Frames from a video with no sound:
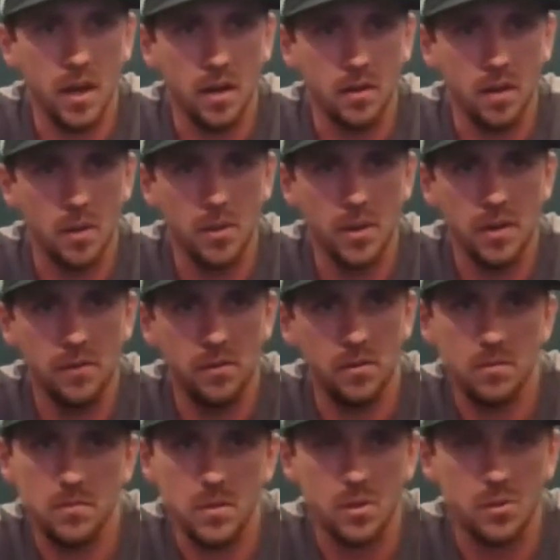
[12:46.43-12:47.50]
and coming in
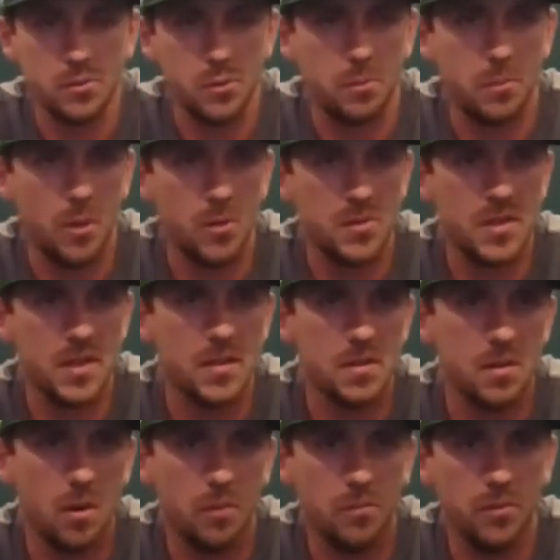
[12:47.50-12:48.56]
you know to a
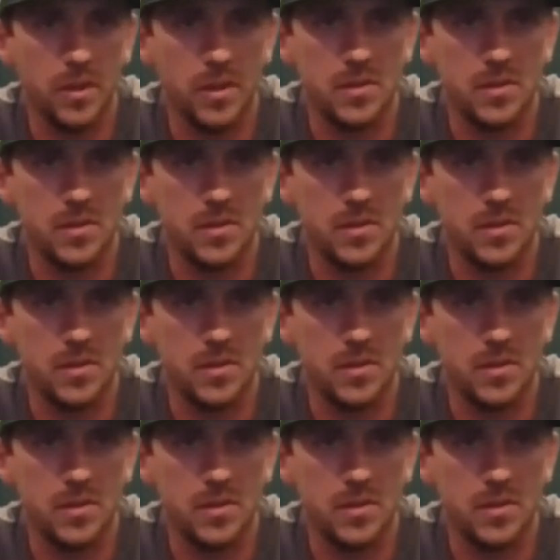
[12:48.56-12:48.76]
postseason hopefully.